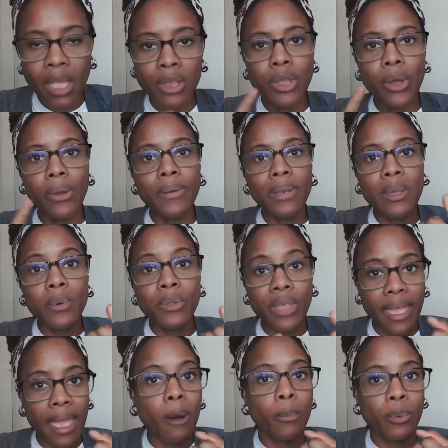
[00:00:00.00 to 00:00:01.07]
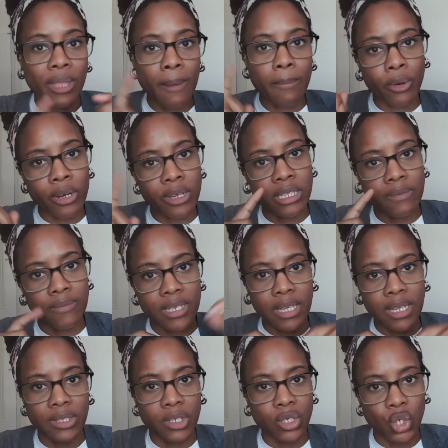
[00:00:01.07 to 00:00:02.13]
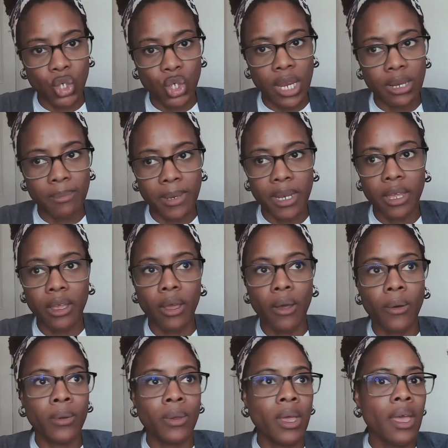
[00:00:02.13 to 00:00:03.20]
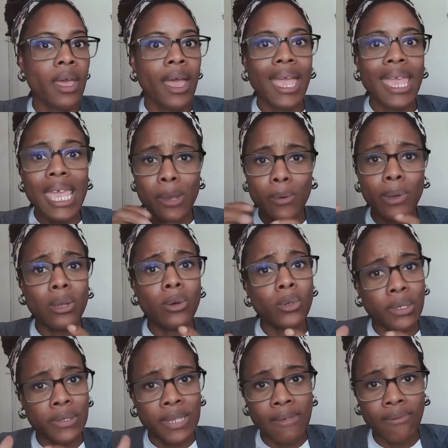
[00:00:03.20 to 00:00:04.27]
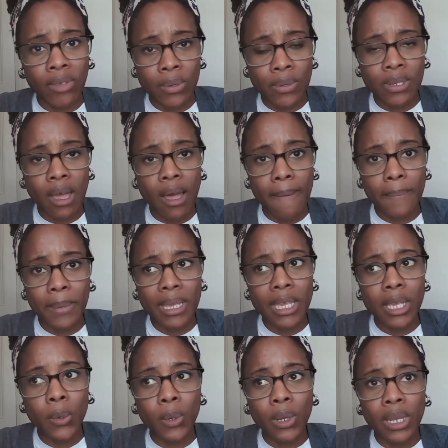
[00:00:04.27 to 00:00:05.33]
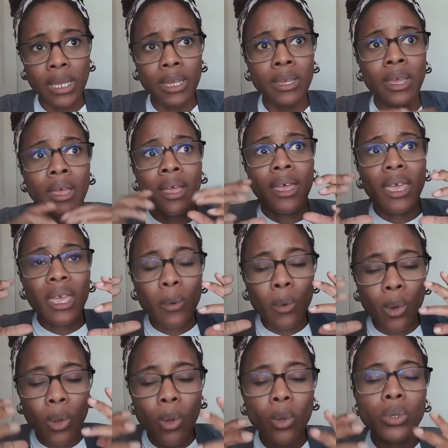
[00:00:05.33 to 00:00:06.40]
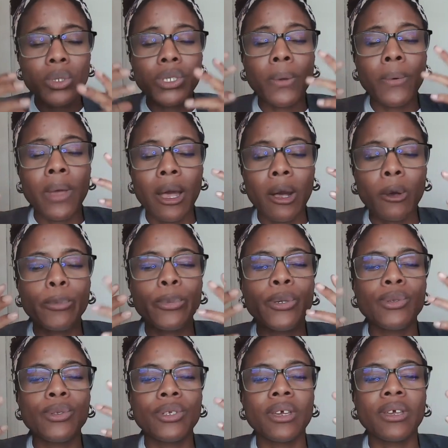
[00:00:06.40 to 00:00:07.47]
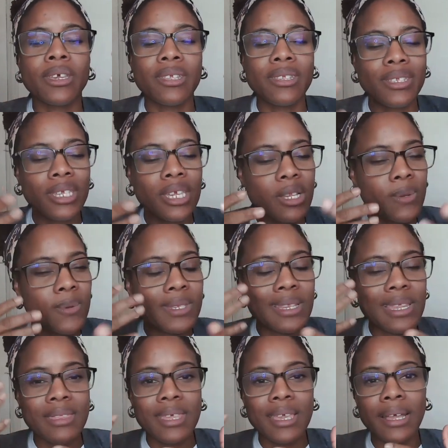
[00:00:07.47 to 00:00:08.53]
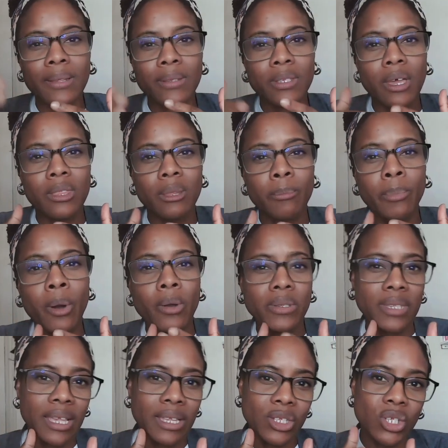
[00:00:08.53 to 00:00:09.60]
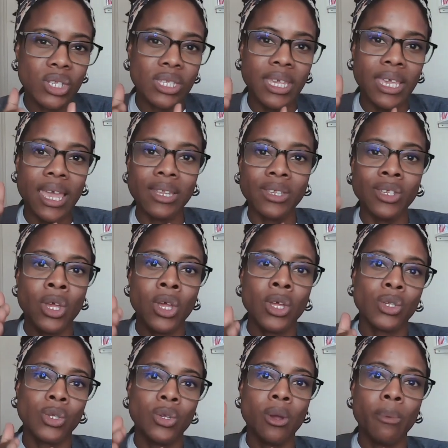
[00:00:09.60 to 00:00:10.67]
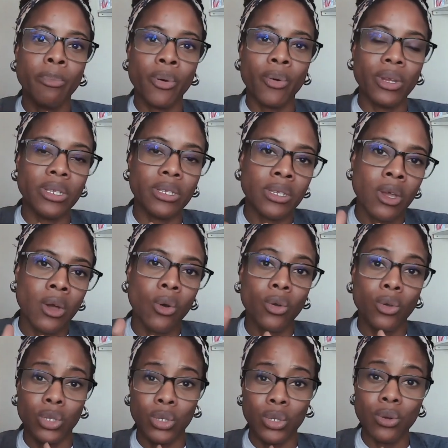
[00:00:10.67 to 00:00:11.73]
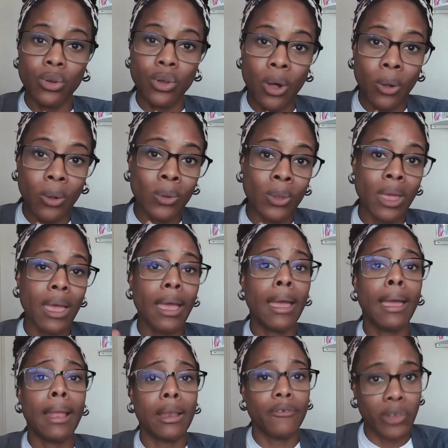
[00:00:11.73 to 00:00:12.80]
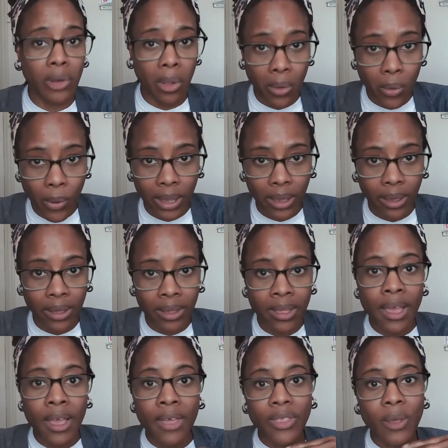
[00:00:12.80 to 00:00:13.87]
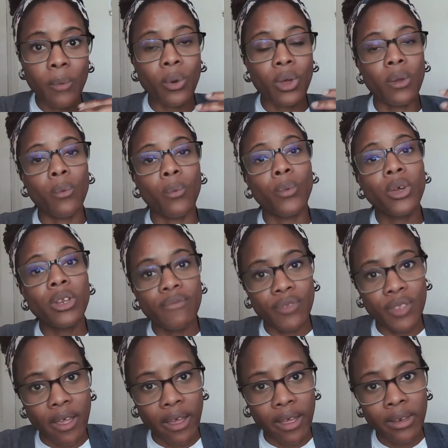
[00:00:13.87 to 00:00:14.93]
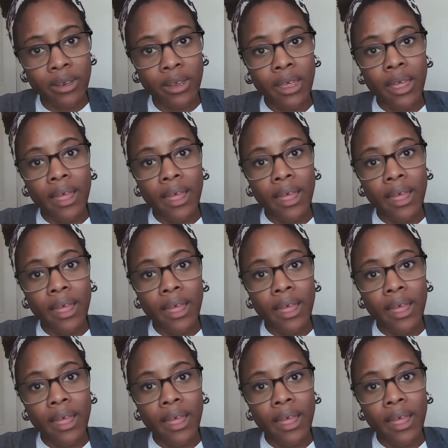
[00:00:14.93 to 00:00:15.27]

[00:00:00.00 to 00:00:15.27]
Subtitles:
not only will they help with that productivity, as I just shared a minute ago, equally also saving you time, but equally it will also help you to continuously think outside the box and just get to your point or to your goal a hell of a lot quicker than what it would have done